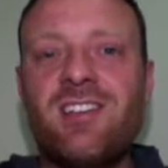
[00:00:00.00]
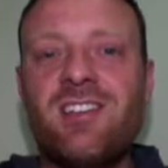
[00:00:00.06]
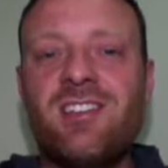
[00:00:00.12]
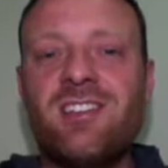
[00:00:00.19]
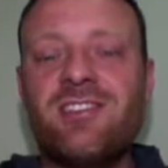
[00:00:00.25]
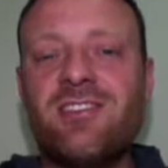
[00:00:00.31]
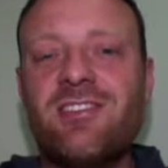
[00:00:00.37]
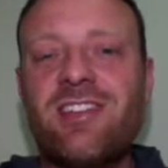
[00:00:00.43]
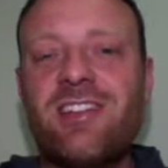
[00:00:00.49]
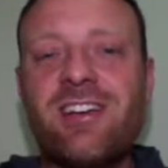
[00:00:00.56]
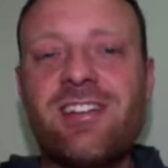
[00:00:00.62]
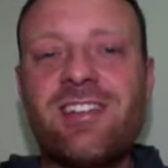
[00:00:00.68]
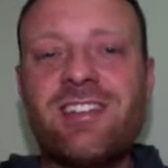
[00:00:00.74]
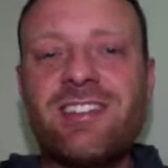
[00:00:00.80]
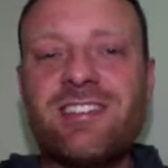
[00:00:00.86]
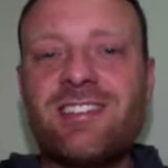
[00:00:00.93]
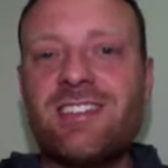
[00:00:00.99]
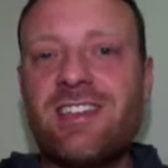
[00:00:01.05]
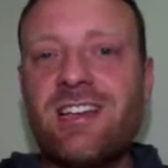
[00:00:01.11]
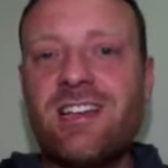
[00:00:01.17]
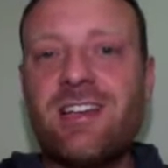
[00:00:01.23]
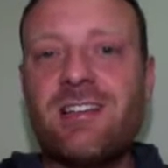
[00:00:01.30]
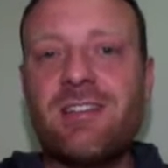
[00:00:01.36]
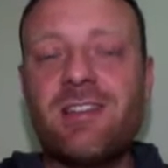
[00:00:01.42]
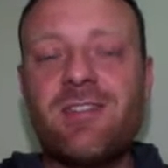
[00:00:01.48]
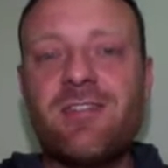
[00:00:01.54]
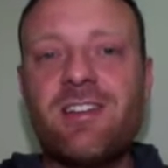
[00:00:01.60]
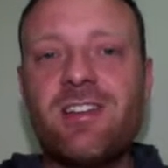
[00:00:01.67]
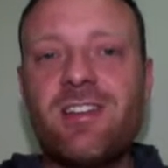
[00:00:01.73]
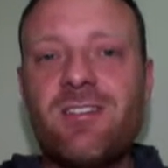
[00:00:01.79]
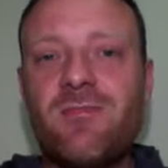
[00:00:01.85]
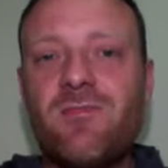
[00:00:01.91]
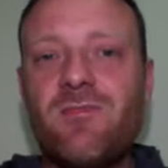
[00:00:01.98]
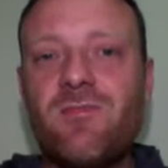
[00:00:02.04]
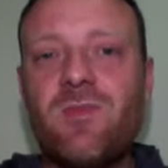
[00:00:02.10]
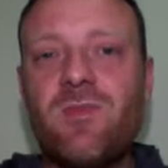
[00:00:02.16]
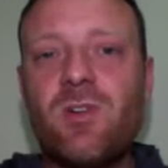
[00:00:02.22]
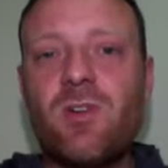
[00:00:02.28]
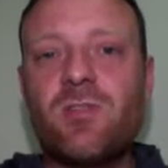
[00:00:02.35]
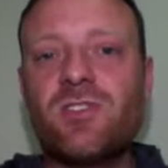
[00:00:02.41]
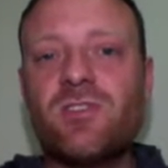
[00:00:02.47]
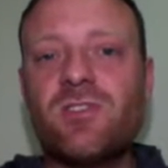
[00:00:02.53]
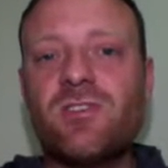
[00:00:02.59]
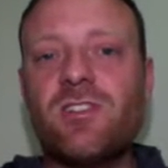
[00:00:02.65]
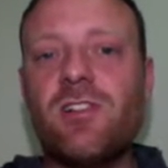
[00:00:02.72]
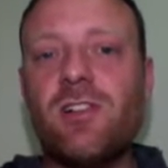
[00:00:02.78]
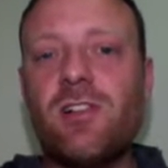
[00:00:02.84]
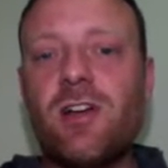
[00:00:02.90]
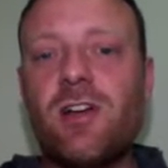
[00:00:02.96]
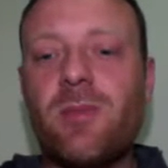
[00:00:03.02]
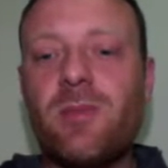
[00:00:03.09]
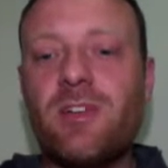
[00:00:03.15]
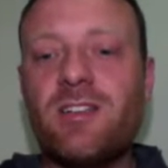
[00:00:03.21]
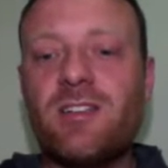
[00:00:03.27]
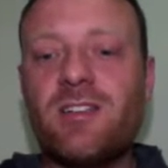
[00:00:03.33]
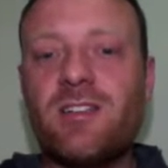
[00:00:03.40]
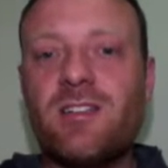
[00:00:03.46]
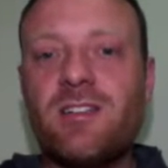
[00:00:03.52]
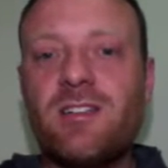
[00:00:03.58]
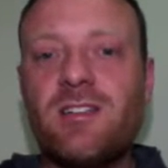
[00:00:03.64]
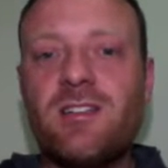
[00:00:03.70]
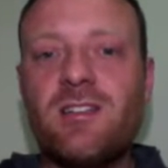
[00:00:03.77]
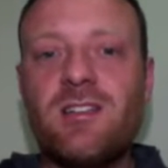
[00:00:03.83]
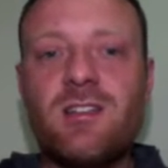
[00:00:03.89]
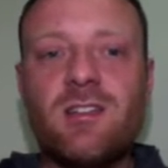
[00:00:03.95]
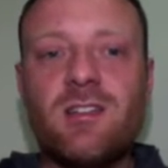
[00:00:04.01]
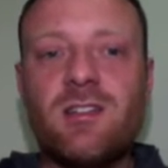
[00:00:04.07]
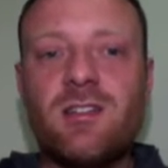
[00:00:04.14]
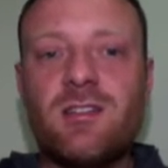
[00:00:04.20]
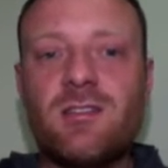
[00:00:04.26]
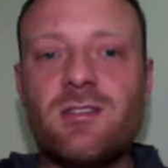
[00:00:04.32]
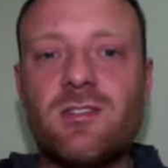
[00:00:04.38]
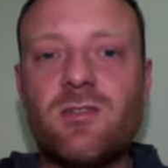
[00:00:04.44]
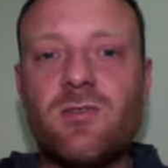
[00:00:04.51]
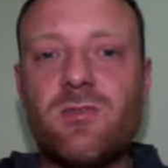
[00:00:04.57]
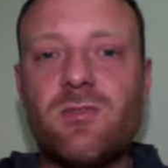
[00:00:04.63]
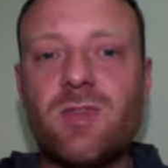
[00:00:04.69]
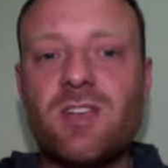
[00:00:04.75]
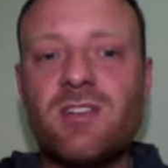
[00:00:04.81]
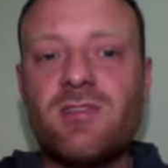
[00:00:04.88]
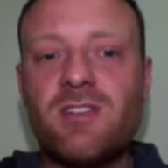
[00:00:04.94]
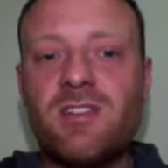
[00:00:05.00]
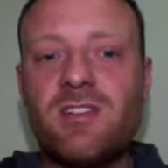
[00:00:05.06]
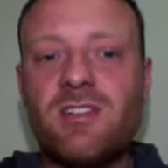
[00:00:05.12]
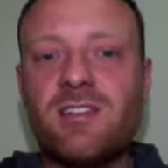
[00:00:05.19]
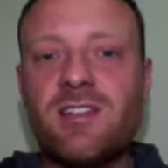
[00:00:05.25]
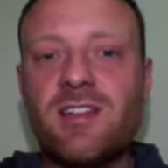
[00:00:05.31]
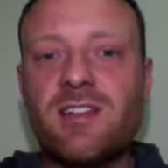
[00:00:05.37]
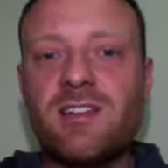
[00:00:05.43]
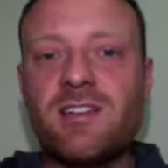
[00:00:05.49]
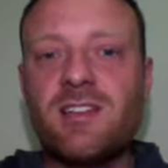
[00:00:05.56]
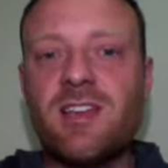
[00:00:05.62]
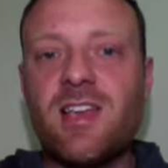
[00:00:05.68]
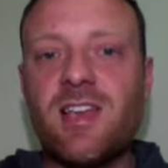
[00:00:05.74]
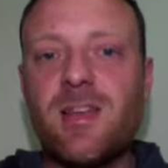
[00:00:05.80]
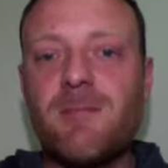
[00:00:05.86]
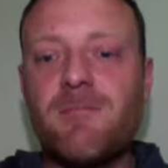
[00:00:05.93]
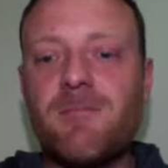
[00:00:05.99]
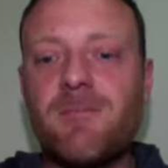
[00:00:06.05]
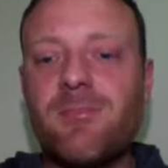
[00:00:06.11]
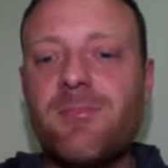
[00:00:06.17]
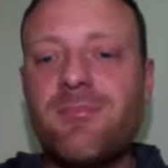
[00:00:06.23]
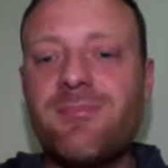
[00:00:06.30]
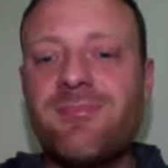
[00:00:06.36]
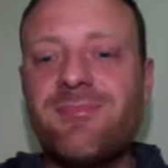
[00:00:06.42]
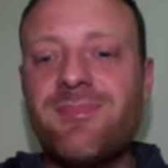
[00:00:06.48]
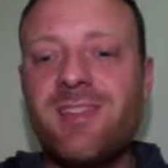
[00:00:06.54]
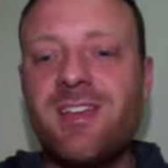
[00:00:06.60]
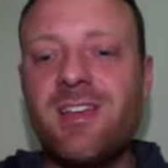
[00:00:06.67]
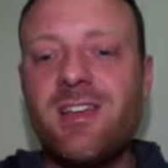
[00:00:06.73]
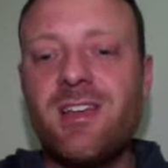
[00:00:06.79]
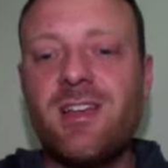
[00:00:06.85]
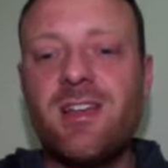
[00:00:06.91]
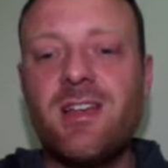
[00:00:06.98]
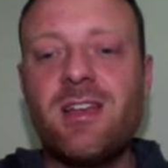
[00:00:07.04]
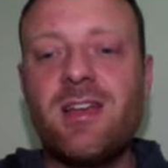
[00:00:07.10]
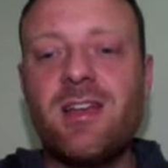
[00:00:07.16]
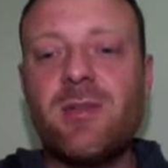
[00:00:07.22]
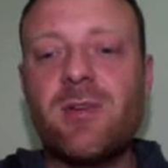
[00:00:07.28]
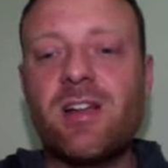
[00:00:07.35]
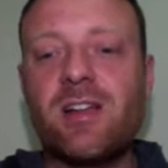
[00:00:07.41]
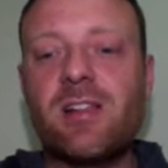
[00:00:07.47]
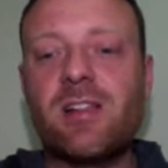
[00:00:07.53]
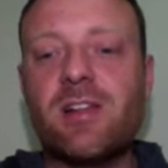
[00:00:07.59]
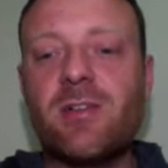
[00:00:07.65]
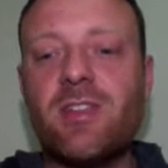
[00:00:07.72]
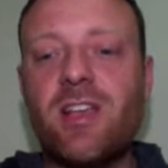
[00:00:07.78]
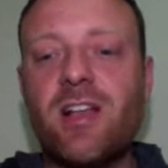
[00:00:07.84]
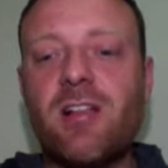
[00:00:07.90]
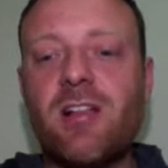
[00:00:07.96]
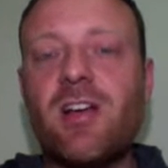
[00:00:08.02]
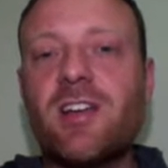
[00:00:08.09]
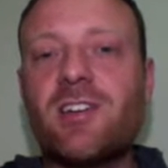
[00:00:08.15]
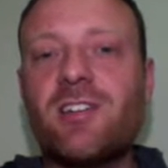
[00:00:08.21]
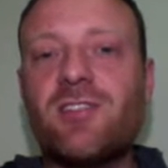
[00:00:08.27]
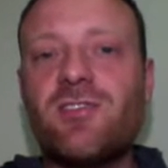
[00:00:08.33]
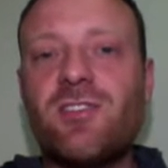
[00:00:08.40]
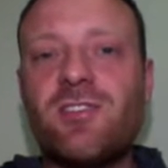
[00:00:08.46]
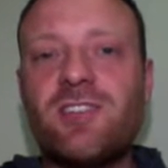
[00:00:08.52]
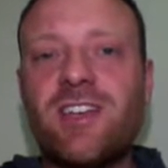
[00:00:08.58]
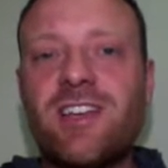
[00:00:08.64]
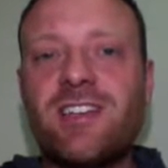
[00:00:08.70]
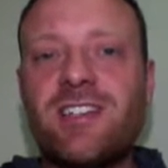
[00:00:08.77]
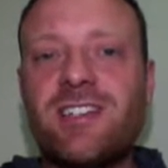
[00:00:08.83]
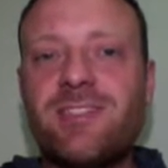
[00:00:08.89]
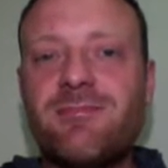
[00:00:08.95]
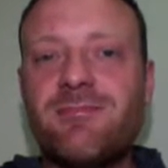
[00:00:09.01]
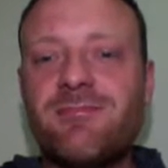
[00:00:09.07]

So now let's uh, give it a horizontal alignment. So we'll make sure that it's selected again. Now we're going to click on the align control down here.